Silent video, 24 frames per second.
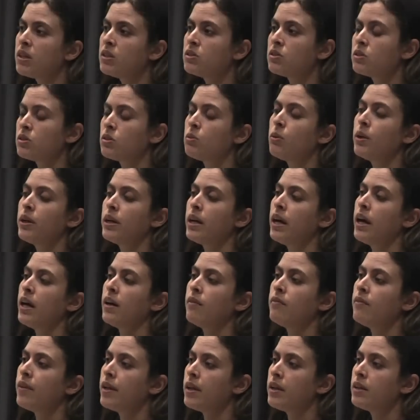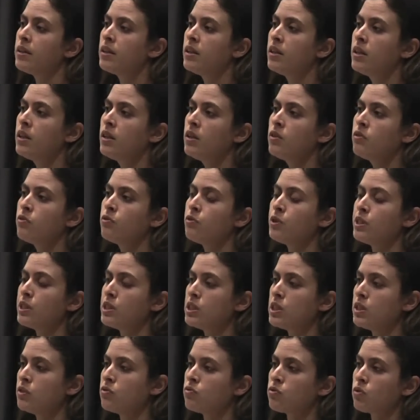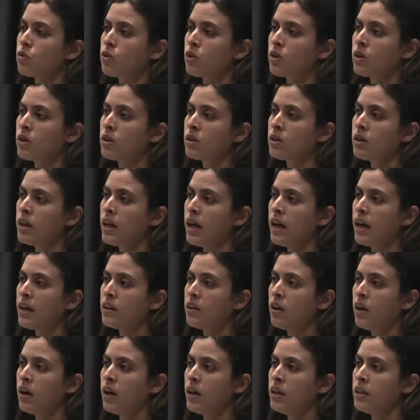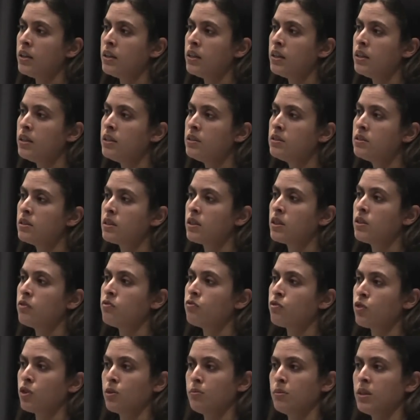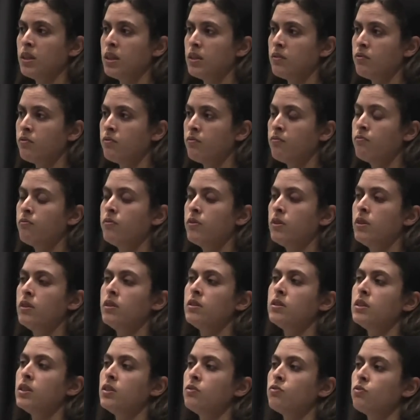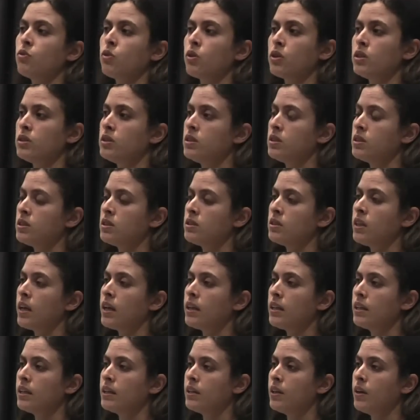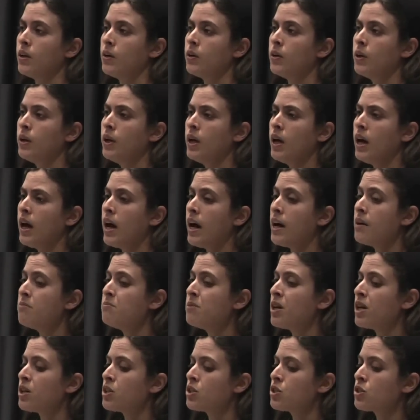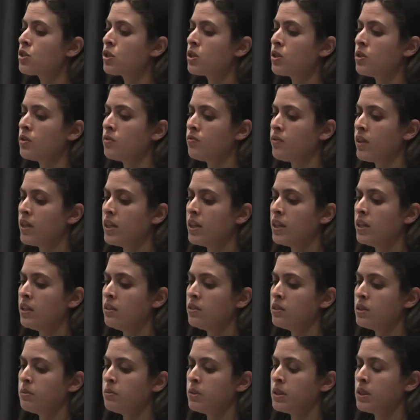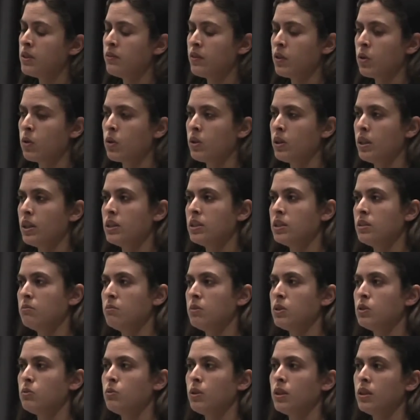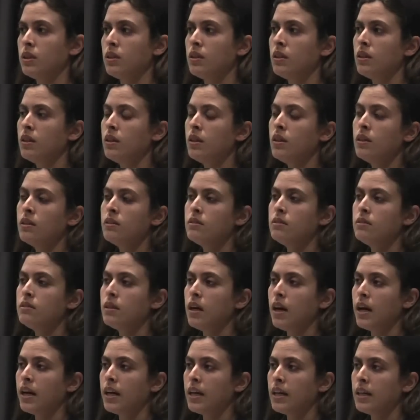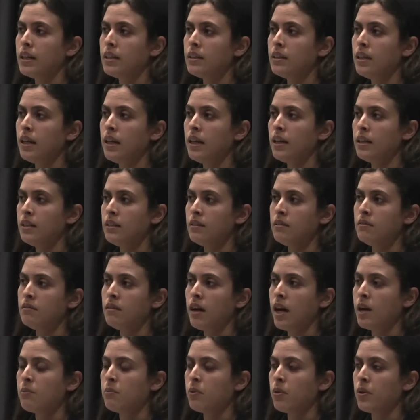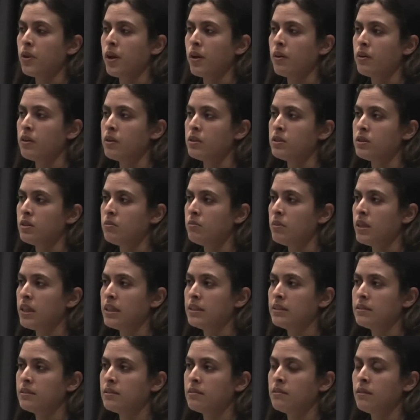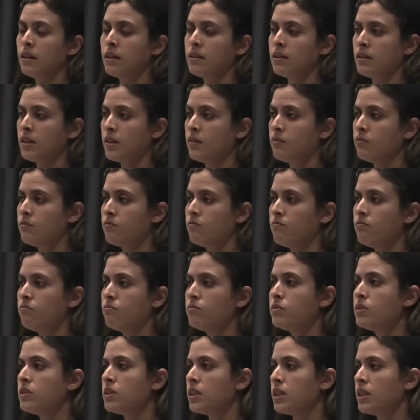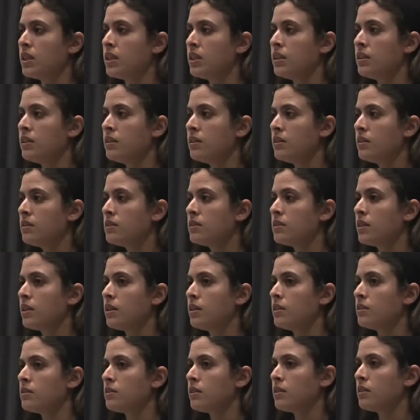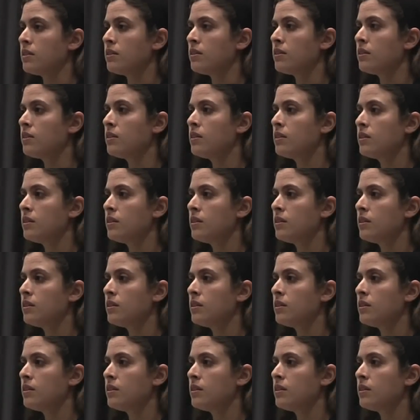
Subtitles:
but you still want to have that free T4 add-on to confirm it if the T4 is just slightly low. I'm not sure of any specific correlation between diet and hypothyroidism, at least not that I've seen in studies done.